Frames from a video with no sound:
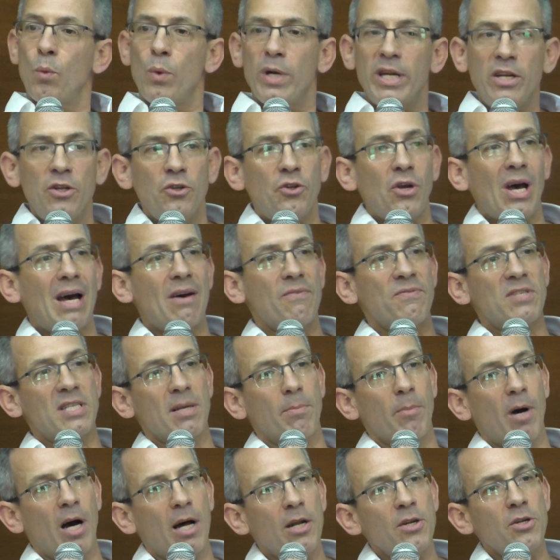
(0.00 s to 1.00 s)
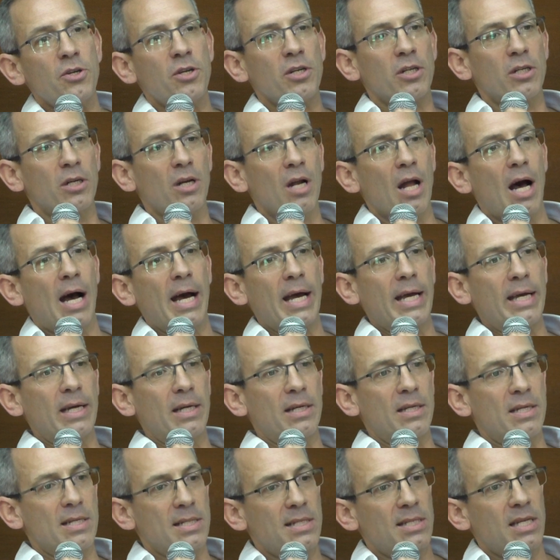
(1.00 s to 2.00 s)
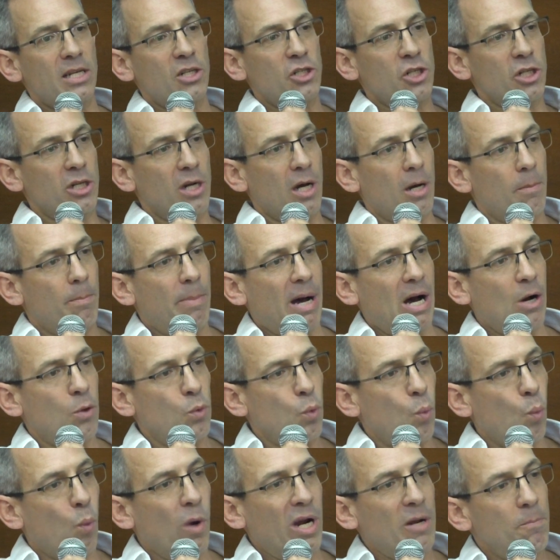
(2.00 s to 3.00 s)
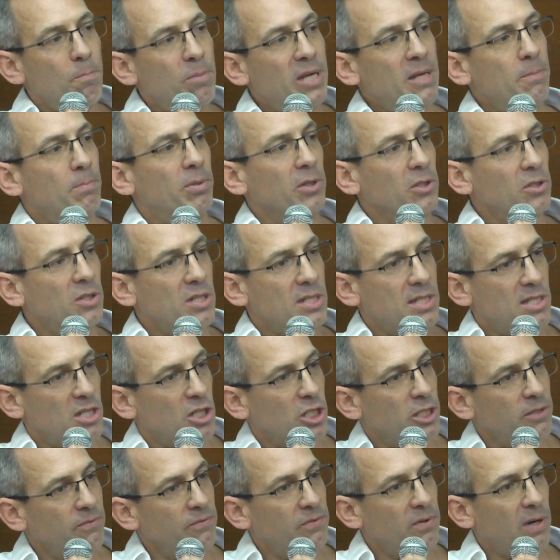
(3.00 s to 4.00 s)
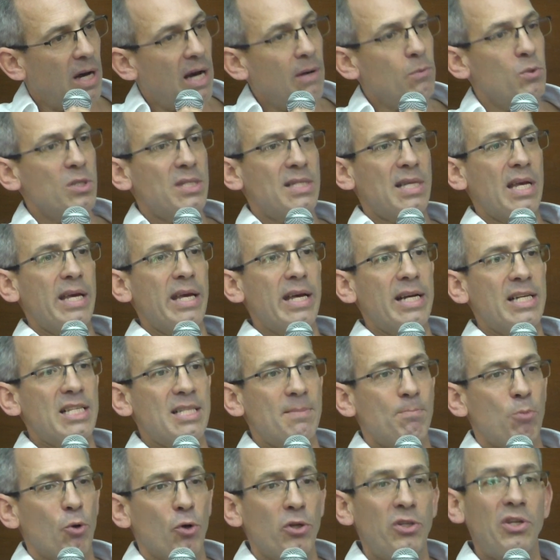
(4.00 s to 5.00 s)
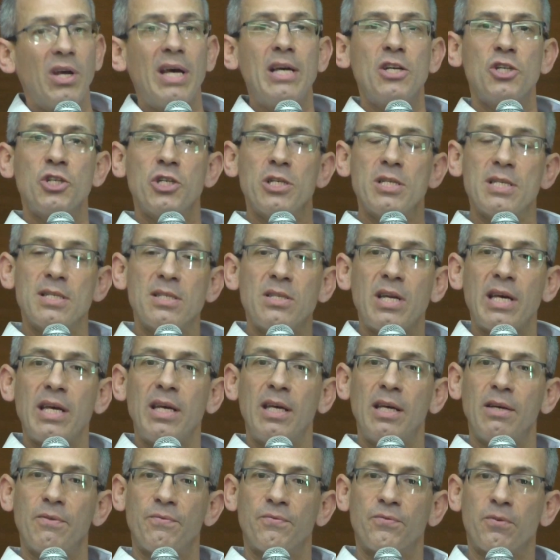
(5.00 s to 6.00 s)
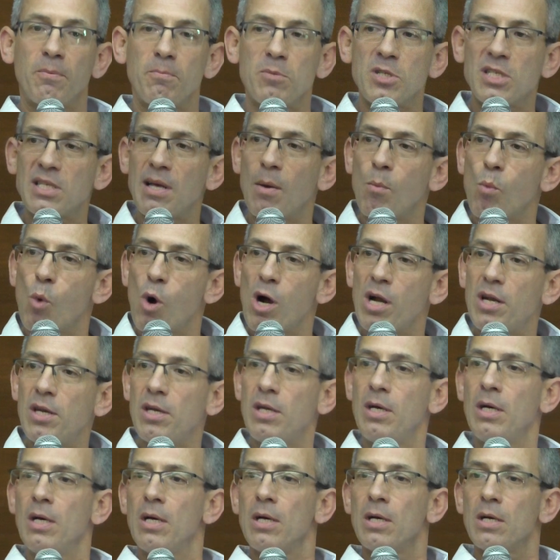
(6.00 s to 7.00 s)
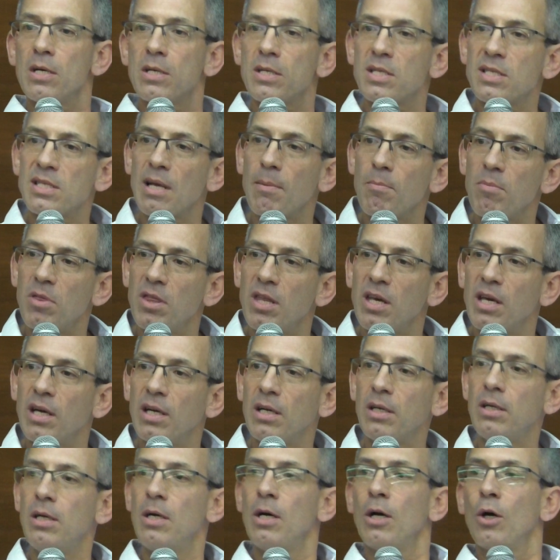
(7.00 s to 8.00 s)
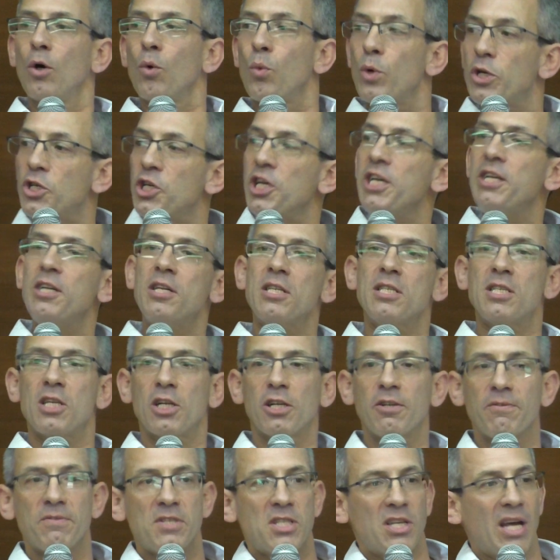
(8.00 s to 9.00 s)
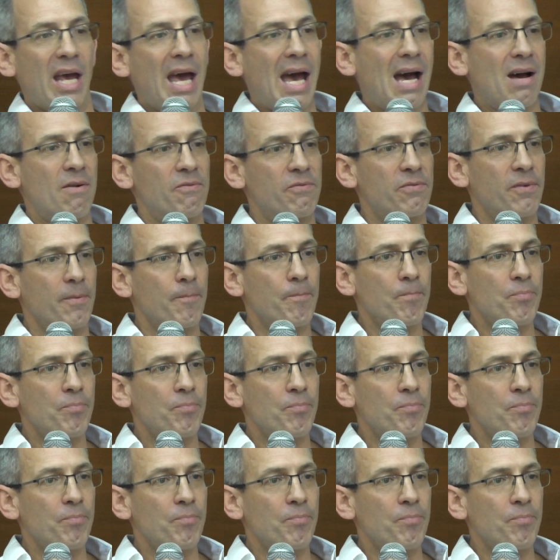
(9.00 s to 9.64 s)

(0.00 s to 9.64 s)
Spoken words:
we need to have some underlying decision about what people deserve. I would say exploitation is taking from someone something which he deserves to have.